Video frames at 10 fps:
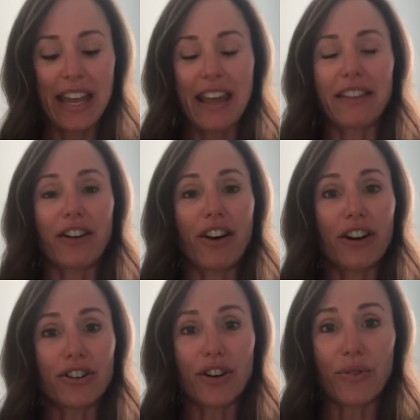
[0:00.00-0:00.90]
There are
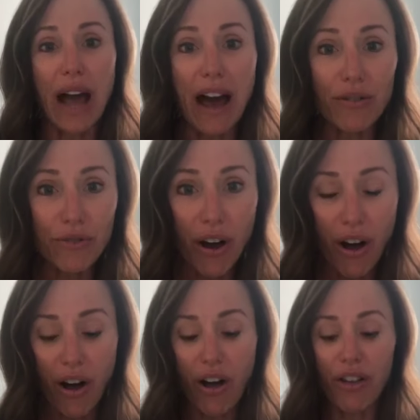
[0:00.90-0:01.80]
no
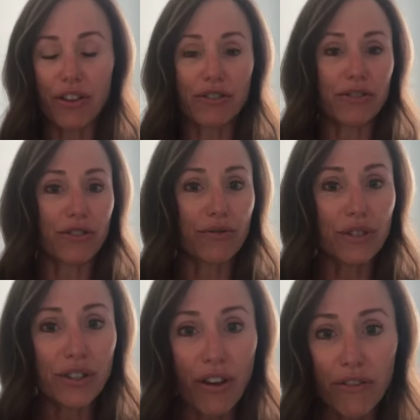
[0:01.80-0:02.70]
alcohol, there's no
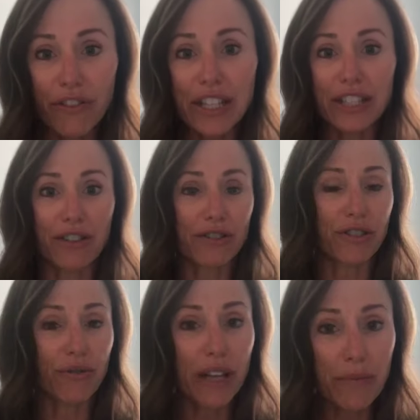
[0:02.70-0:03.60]
solvents, there's no
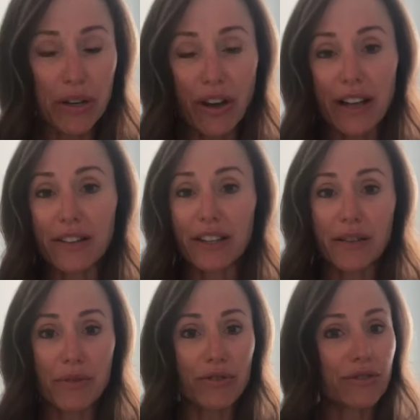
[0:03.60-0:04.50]

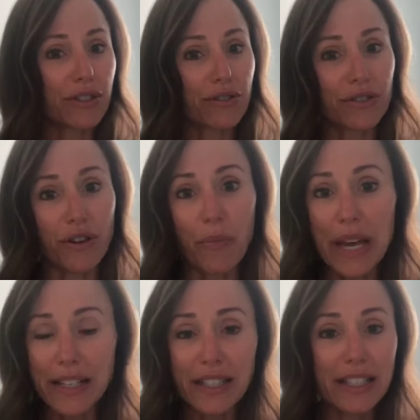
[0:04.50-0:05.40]
chemicals, there's no
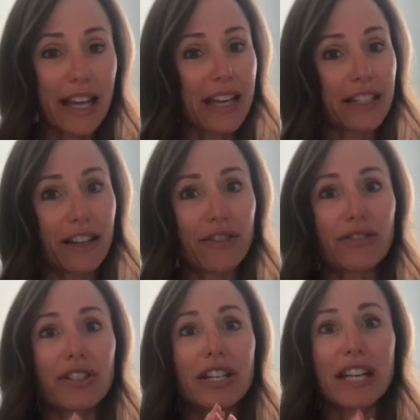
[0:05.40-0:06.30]
pesticides, there's
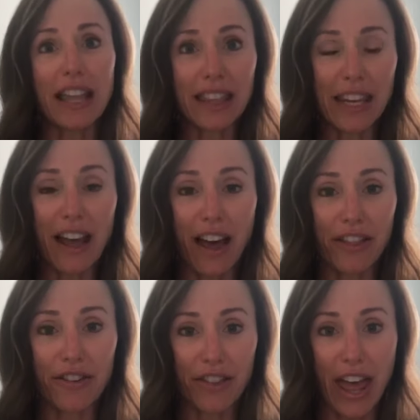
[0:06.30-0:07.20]
nothing
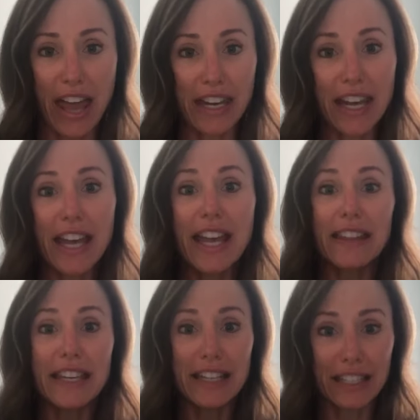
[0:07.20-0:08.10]
other than
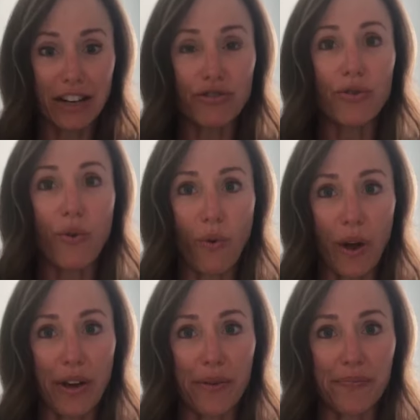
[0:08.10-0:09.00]
the essential
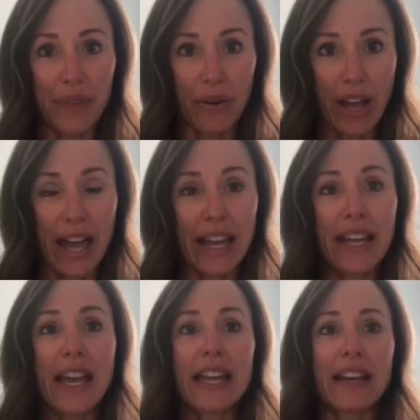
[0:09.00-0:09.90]
oil, okay?
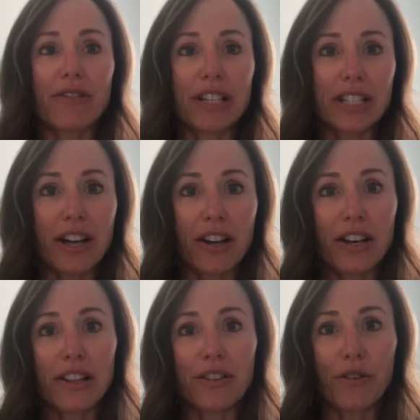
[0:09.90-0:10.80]
Now let's talk a
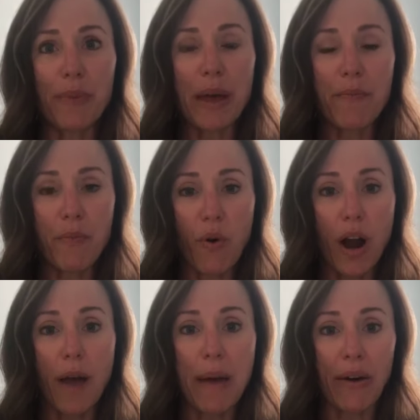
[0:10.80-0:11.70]
little bit more
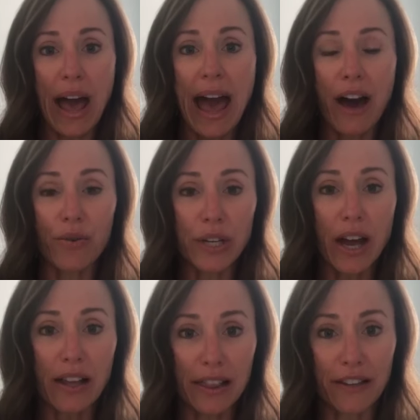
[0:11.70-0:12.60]
about how
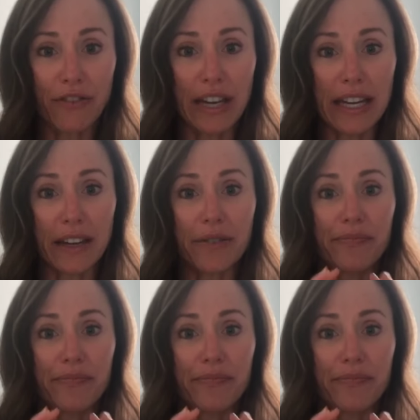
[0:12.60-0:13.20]
Young Living